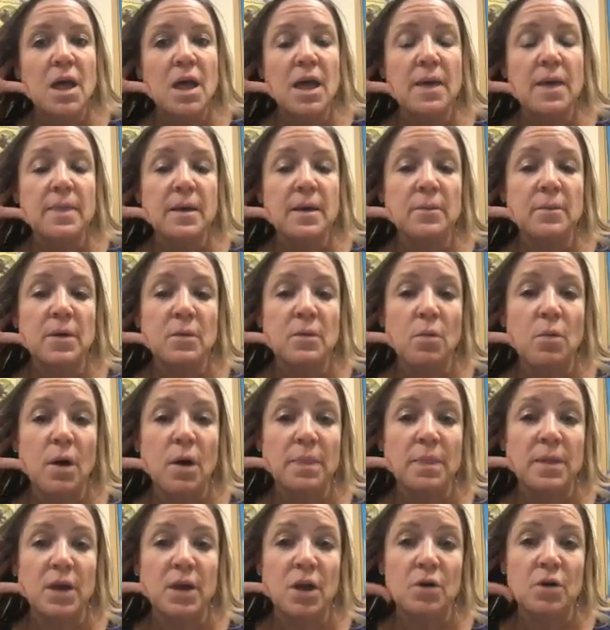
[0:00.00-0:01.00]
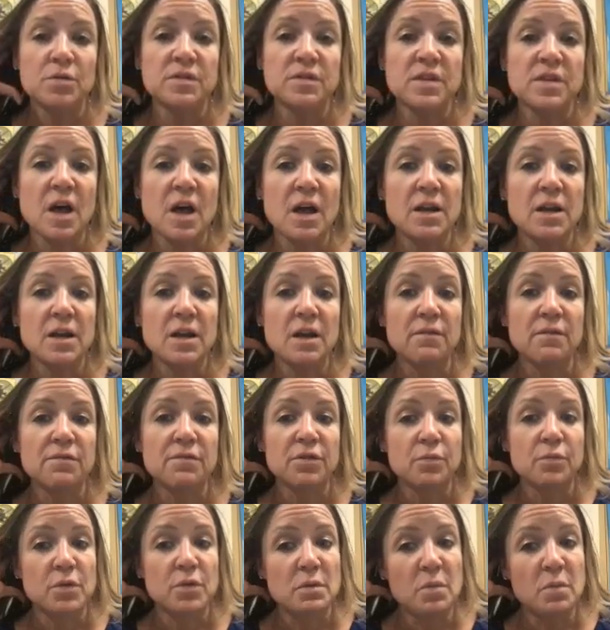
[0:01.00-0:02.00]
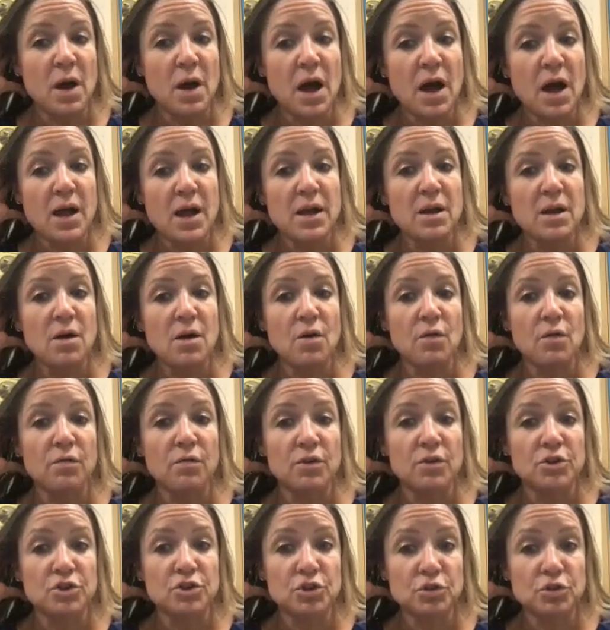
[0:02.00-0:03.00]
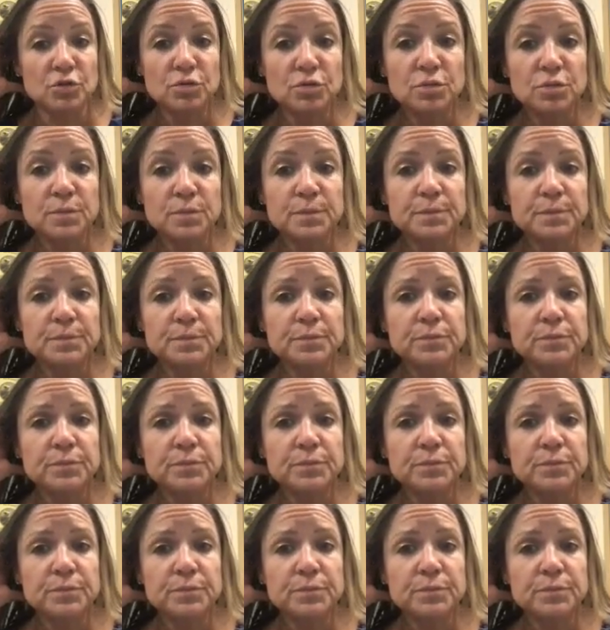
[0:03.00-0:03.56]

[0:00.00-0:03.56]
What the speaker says: And then we want the cosine of 3 pi over 2.